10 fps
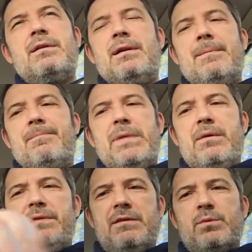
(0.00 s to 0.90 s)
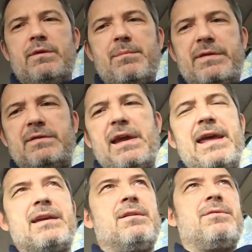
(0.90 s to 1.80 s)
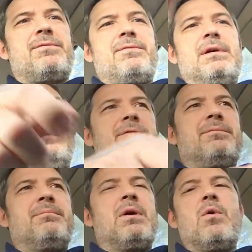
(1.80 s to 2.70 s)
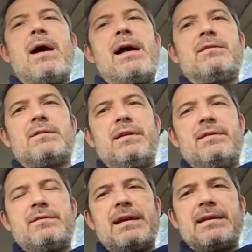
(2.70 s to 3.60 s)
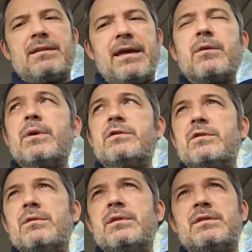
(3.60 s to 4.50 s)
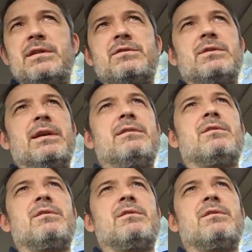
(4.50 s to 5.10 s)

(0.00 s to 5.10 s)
Uh, th this was a mistake of, of Boaz and his second language, essentially.